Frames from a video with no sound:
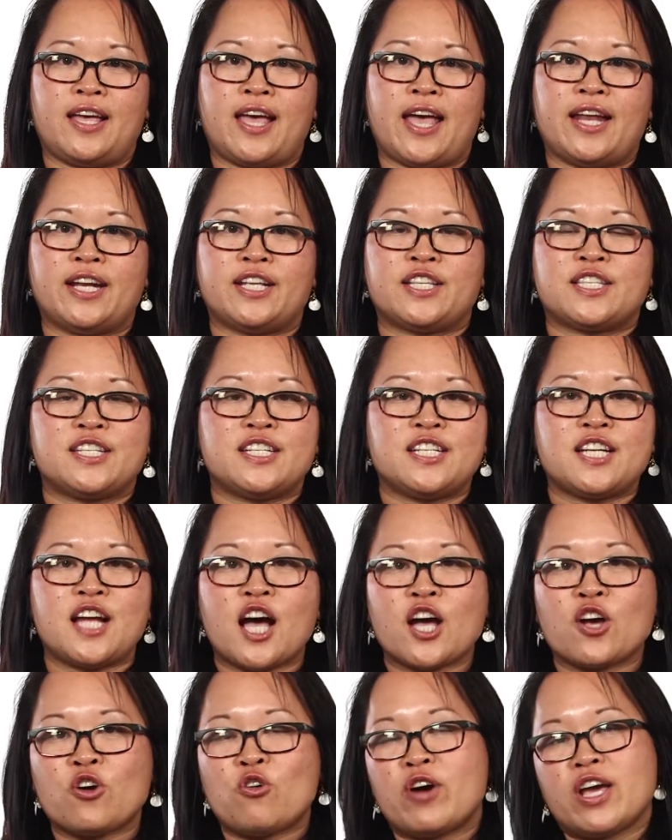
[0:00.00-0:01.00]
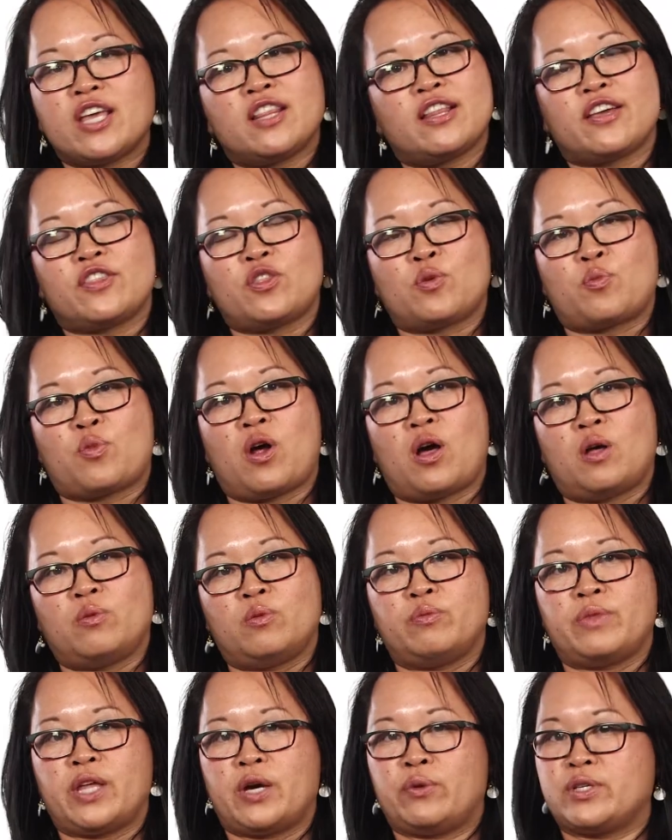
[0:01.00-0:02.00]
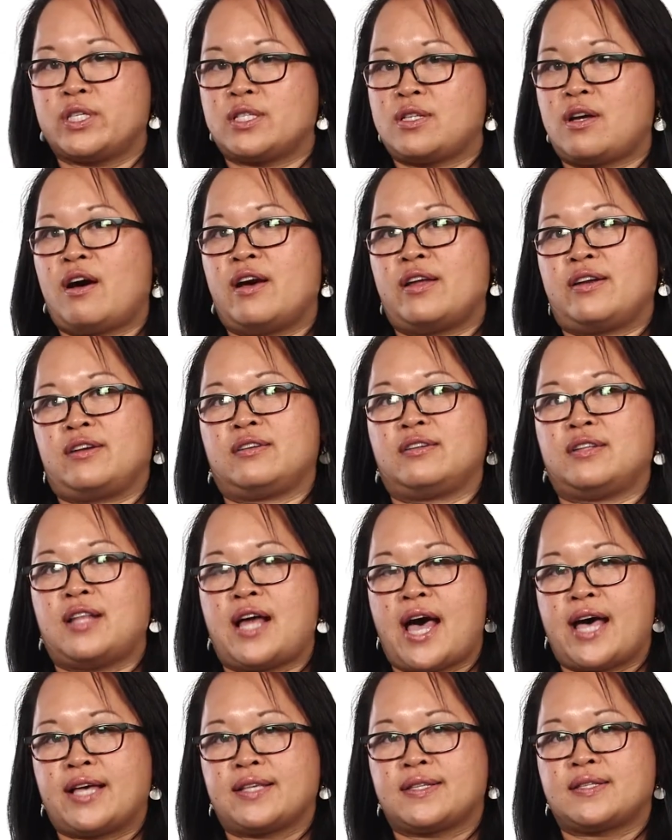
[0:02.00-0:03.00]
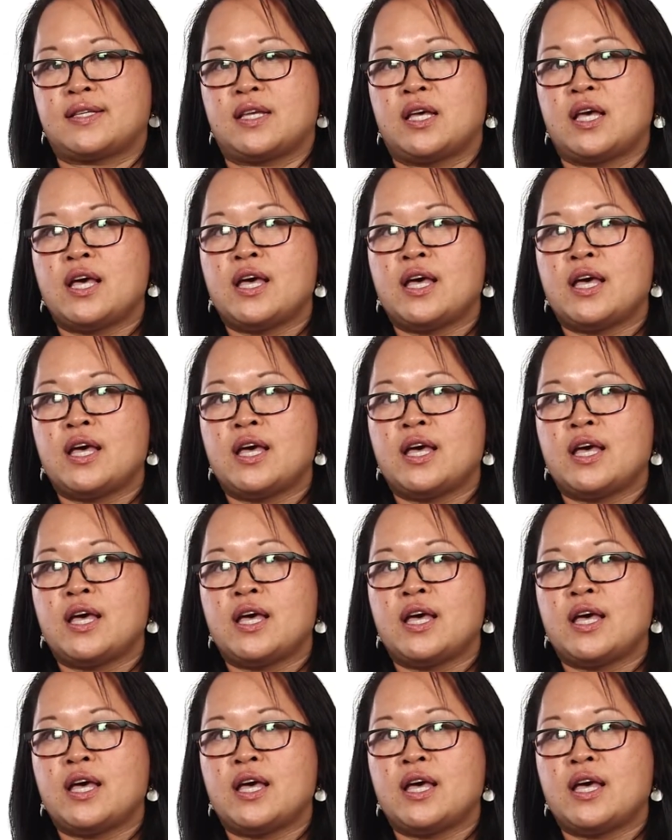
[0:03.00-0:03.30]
And it's not quite like the problem that was taught in class.